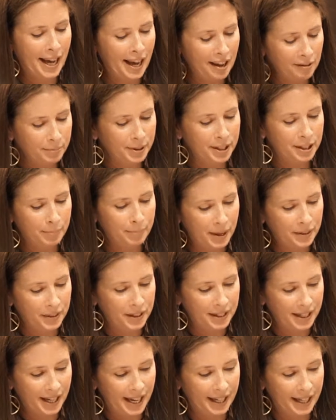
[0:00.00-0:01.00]
to have me spend
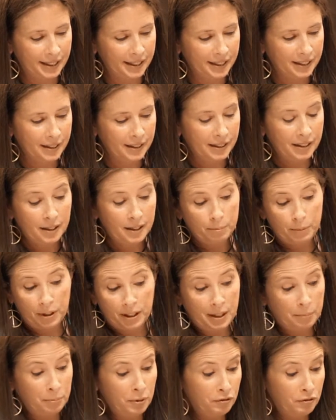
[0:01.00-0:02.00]
the night,
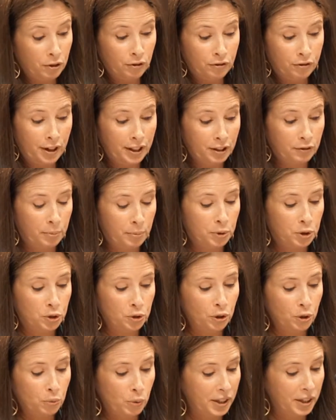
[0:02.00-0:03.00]
but some of her friends from
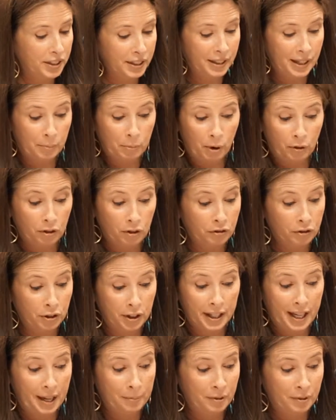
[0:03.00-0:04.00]
shul wanted to come over
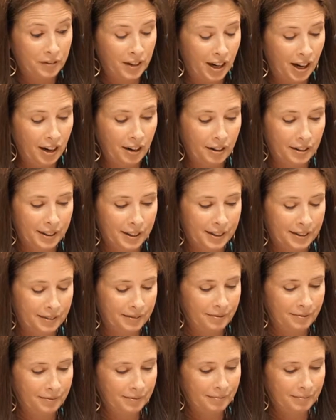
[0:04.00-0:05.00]
for a game of cards.
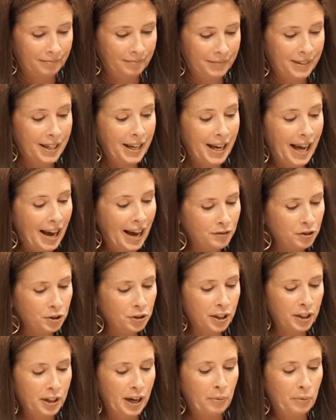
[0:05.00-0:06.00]

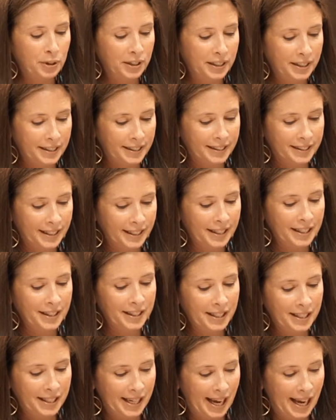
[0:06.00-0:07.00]
After dinner, I would need to sit
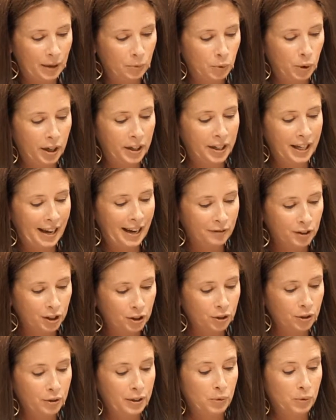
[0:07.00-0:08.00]
in the den where I could have
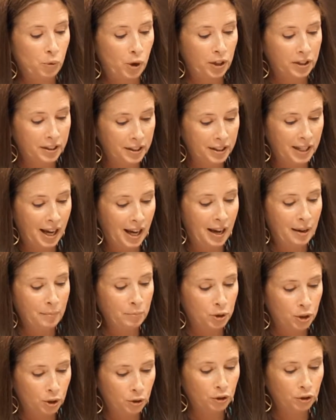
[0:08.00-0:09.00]
dessert and watch the
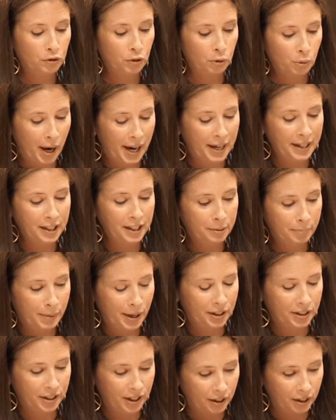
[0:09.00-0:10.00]
Tom Jones Variety
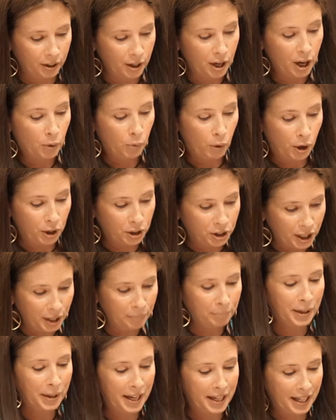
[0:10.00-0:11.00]
Special while
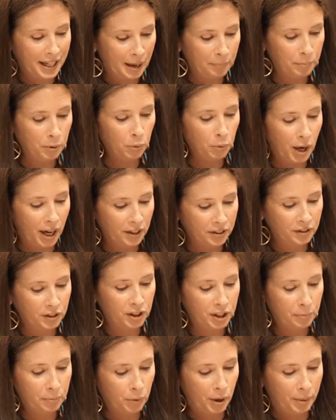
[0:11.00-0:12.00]
she played a couple rounds
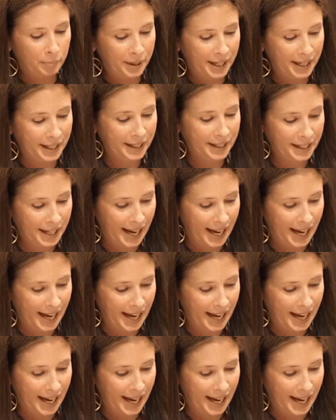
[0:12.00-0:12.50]
of Jim Rummy and